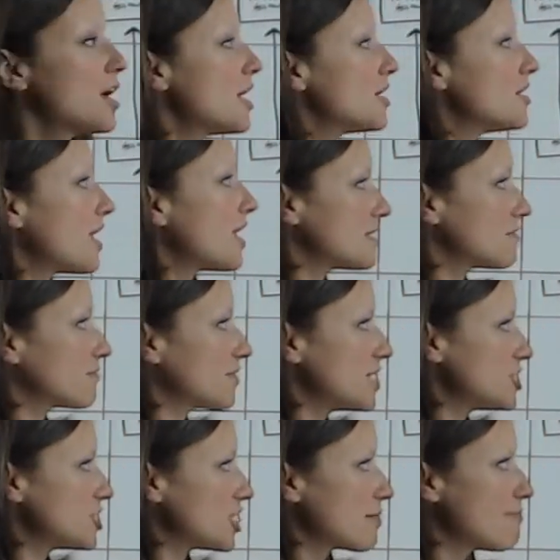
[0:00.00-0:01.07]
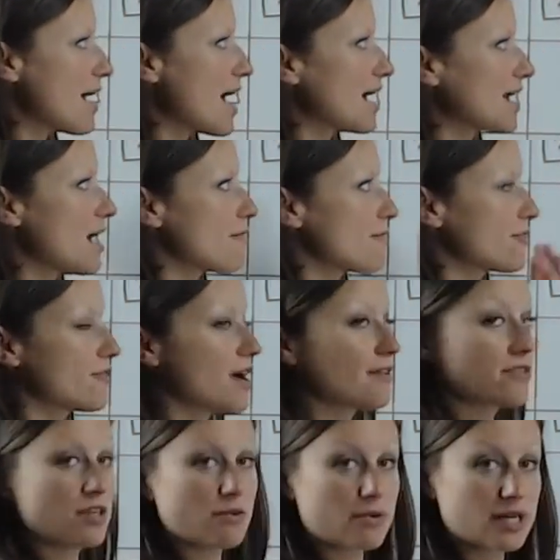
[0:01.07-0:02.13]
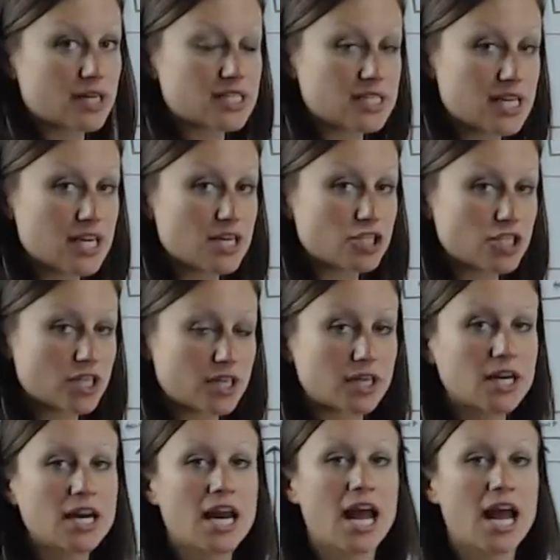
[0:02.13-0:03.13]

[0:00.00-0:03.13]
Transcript: not reaching back out throughout the organization